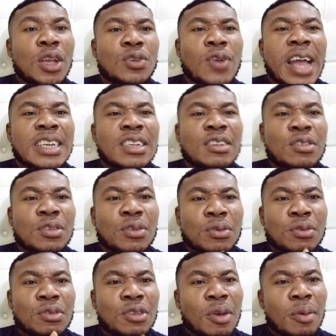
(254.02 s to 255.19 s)
you're adding it
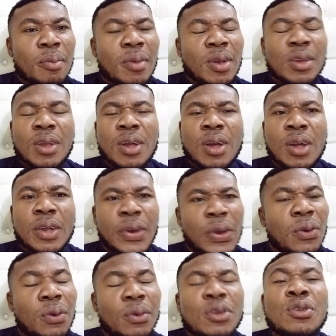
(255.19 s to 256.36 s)
to some,
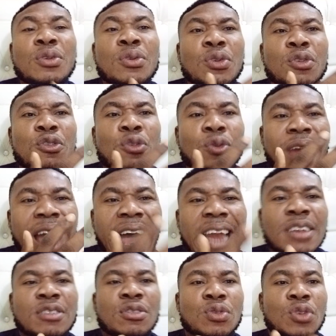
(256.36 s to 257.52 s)
no, you should add
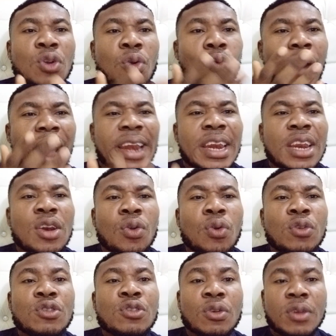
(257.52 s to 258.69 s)
it to your whitening
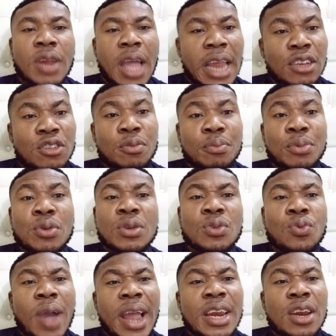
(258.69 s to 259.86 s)
lotion, and it should be on the
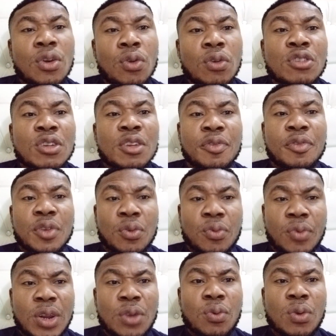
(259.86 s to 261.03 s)
whitening lotion if you
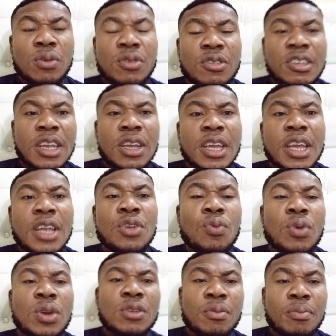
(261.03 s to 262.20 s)
really want to say, okay, you
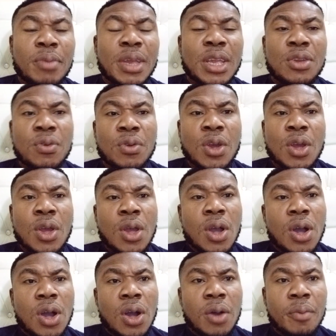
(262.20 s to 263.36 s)
want it to make you
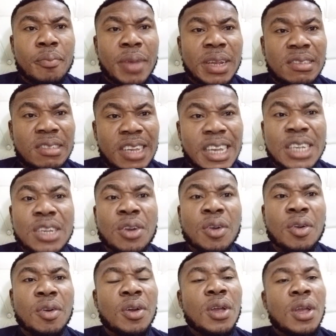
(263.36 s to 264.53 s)
maintain
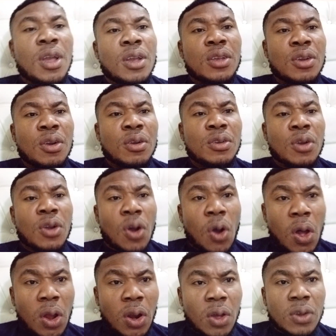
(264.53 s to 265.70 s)
your
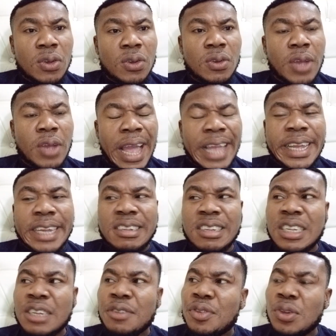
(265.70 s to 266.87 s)
color. Are you
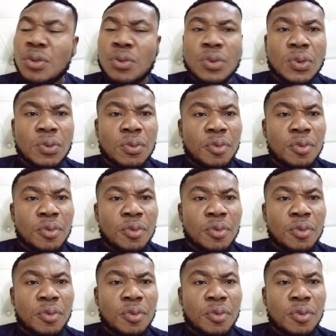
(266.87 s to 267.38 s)
getting? If you're